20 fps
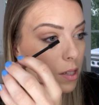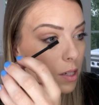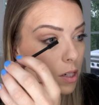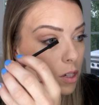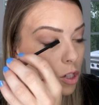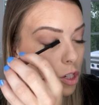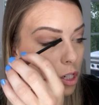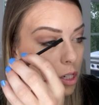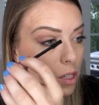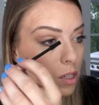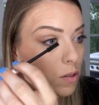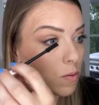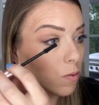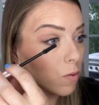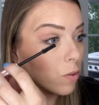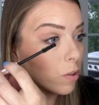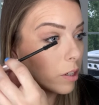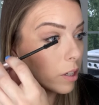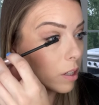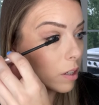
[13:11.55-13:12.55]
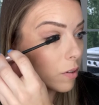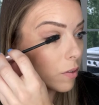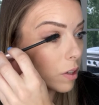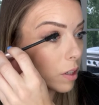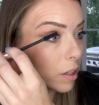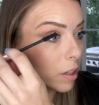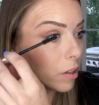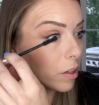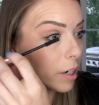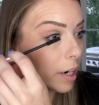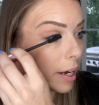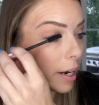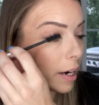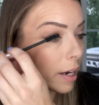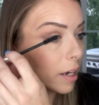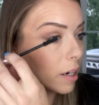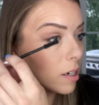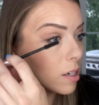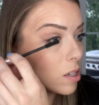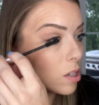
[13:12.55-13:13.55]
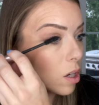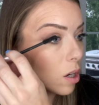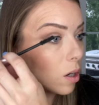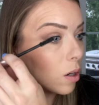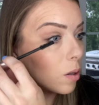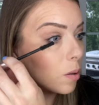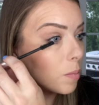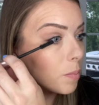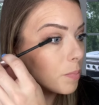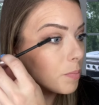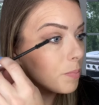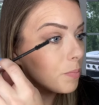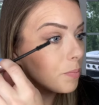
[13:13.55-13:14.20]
and she's really, really good at it. So